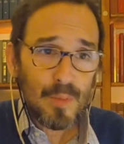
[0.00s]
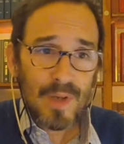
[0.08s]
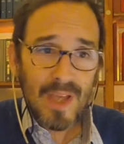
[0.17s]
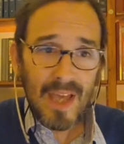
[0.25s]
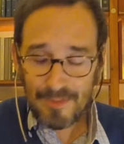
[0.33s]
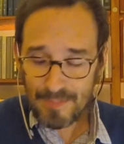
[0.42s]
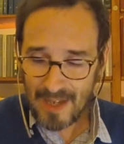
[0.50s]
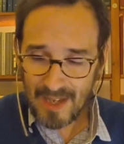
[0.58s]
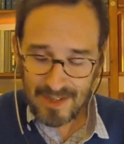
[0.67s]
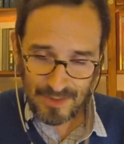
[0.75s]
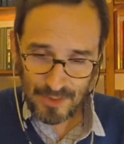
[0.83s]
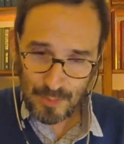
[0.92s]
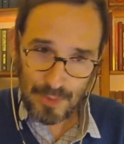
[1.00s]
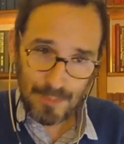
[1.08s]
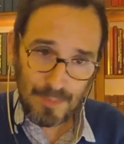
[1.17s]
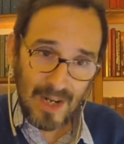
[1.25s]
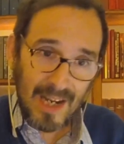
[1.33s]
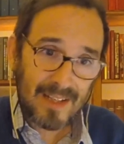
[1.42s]
But we have patients
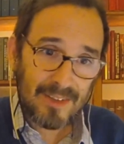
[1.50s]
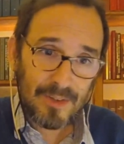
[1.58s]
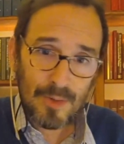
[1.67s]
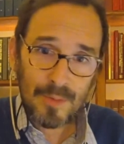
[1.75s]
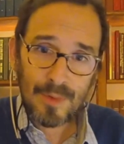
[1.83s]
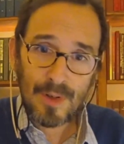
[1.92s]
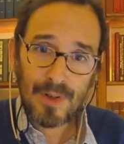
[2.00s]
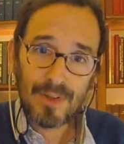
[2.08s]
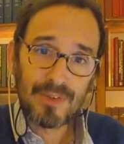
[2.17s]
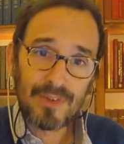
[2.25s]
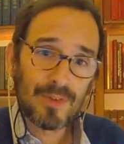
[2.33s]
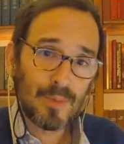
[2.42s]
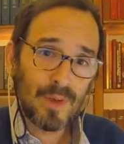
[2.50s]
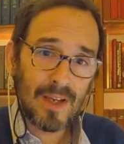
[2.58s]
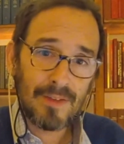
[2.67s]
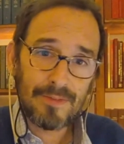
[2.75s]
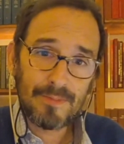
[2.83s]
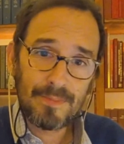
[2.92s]
with brain tumors.
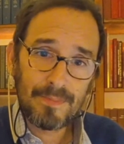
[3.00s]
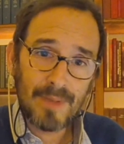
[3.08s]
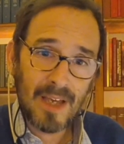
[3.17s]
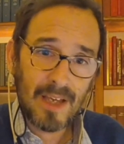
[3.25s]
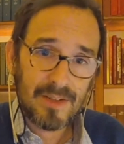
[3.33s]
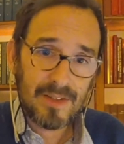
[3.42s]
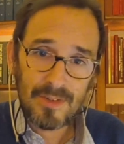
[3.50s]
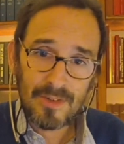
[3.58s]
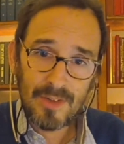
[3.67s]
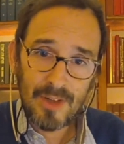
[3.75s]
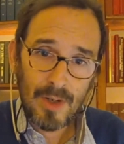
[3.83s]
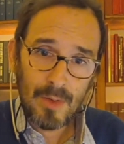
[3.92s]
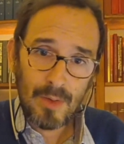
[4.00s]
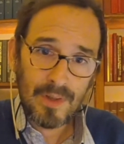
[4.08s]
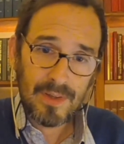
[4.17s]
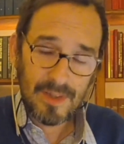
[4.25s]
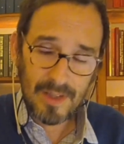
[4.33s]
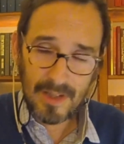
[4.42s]
We have patients
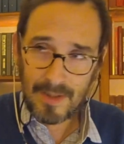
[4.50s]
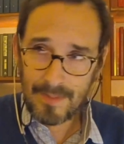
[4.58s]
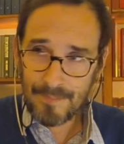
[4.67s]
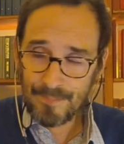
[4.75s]
with,